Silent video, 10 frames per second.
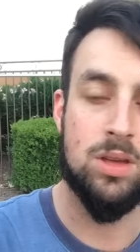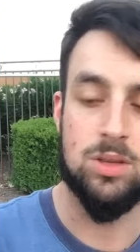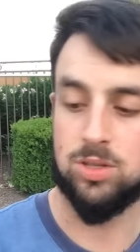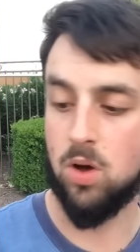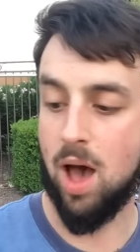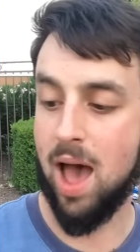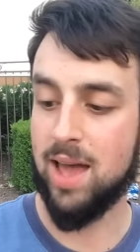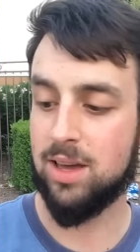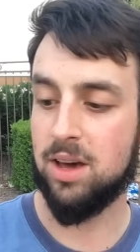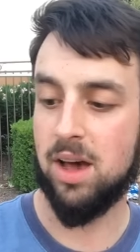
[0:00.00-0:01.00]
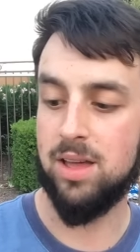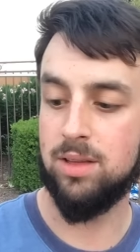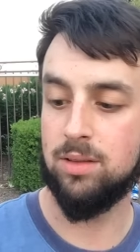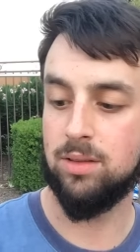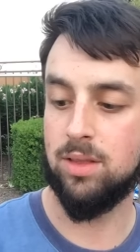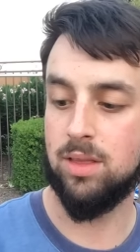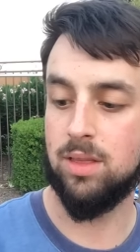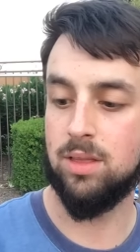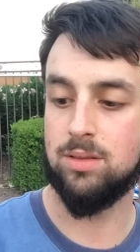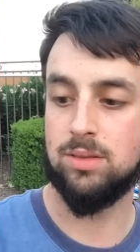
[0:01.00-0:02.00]
So I cut
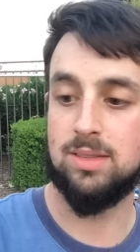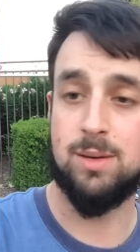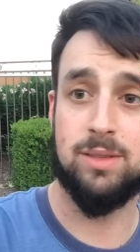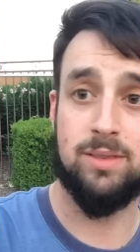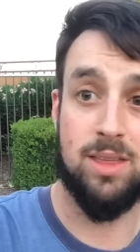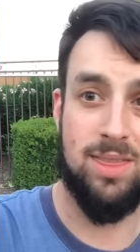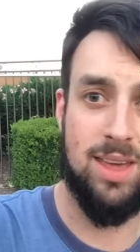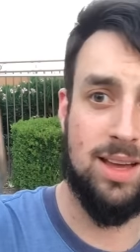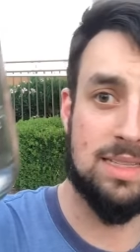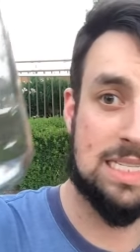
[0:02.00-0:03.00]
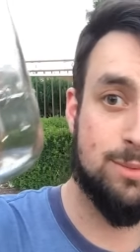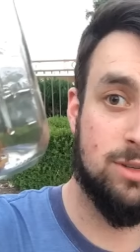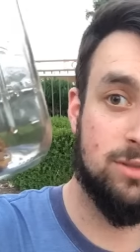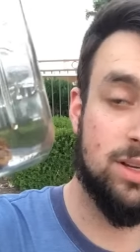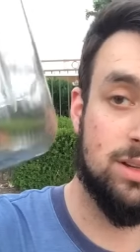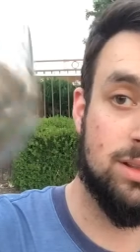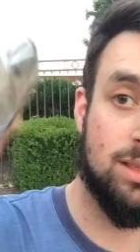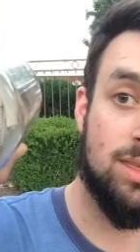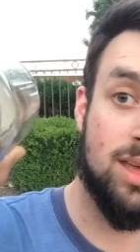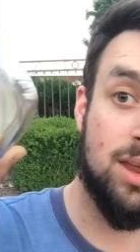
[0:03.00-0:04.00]
some of it thick and some of it
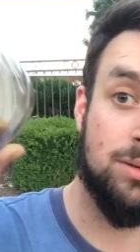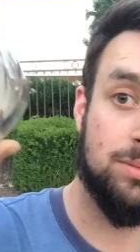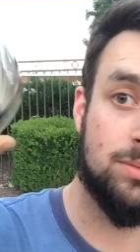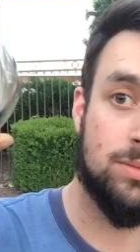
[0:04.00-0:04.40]
thin.